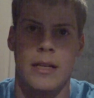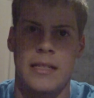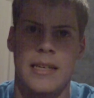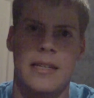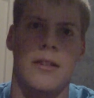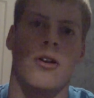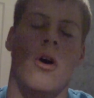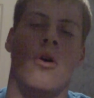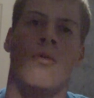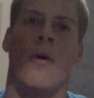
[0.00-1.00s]
He says that they're
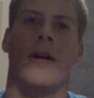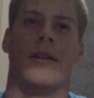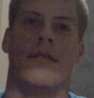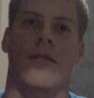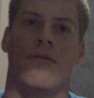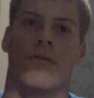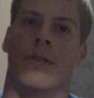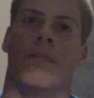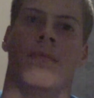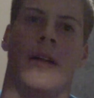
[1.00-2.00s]
all walking to this
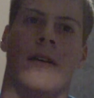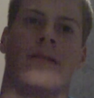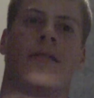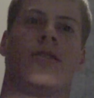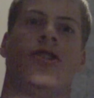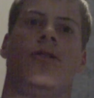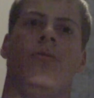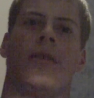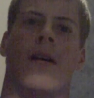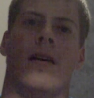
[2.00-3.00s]
room. They all
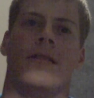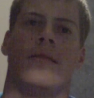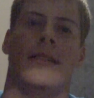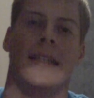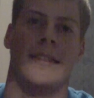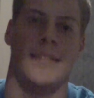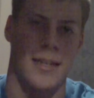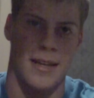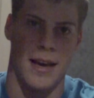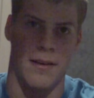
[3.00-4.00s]
choose a console and they
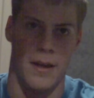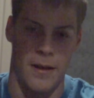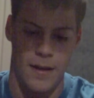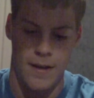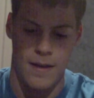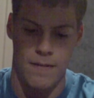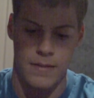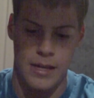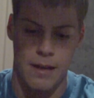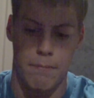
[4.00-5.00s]
sit down.
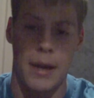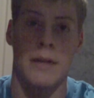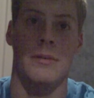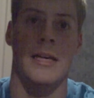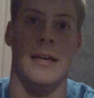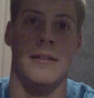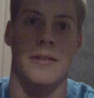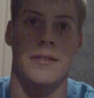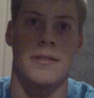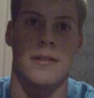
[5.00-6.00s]
The beta
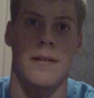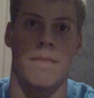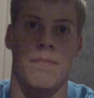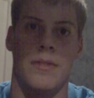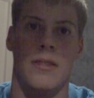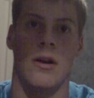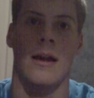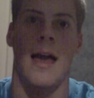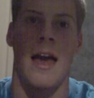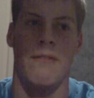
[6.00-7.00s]
begins. They
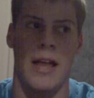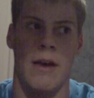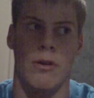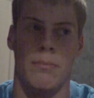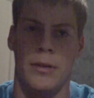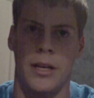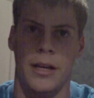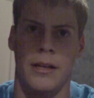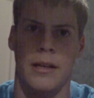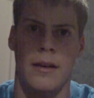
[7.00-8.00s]
have an hour to play.
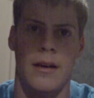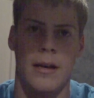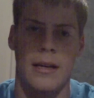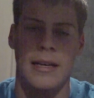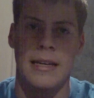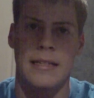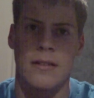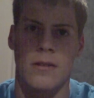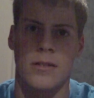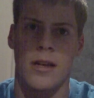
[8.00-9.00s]
He
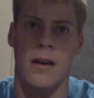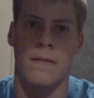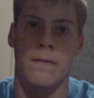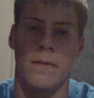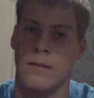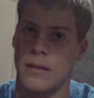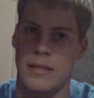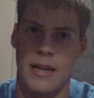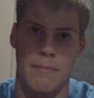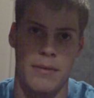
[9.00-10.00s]
starts off the
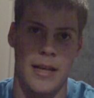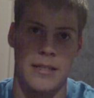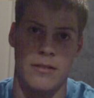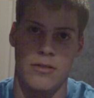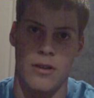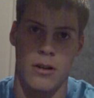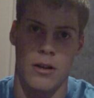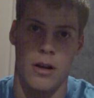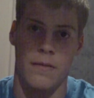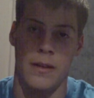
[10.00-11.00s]
same place he started
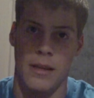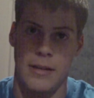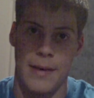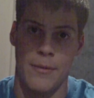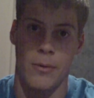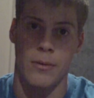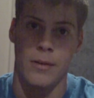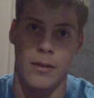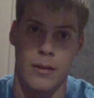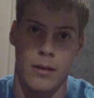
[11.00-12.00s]
off in the demo
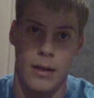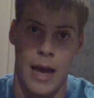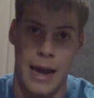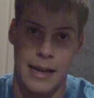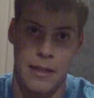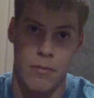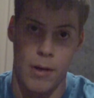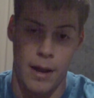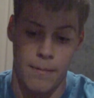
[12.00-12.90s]
at E3.